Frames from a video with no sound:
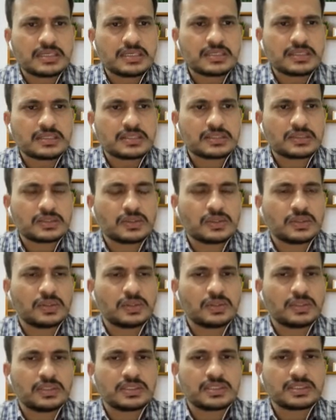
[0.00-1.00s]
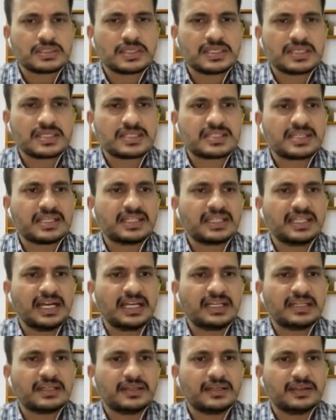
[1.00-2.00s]
So suggesting
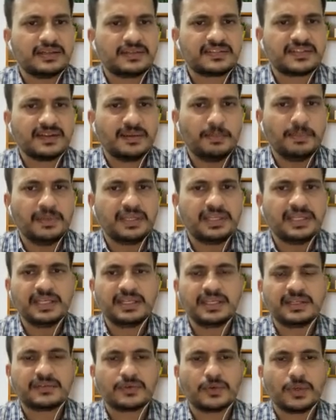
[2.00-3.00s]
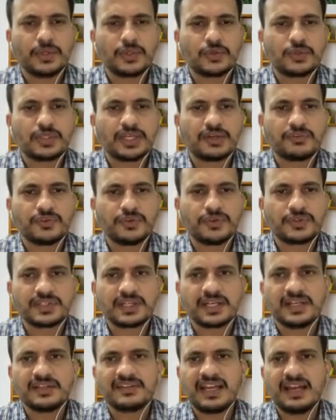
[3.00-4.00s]
that it's submitted, it's going to take few
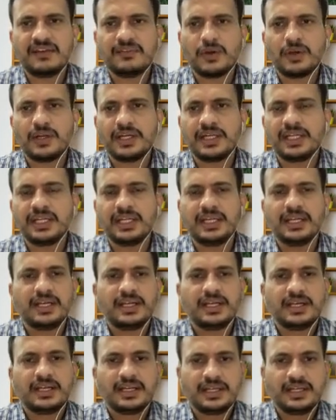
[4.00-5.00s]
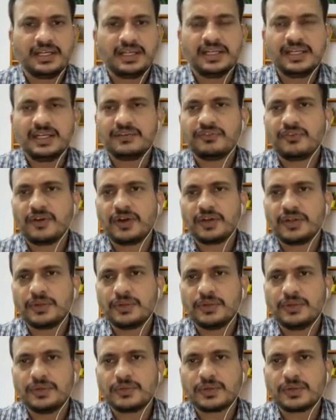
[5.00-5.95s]
seconds. I've already done it for you.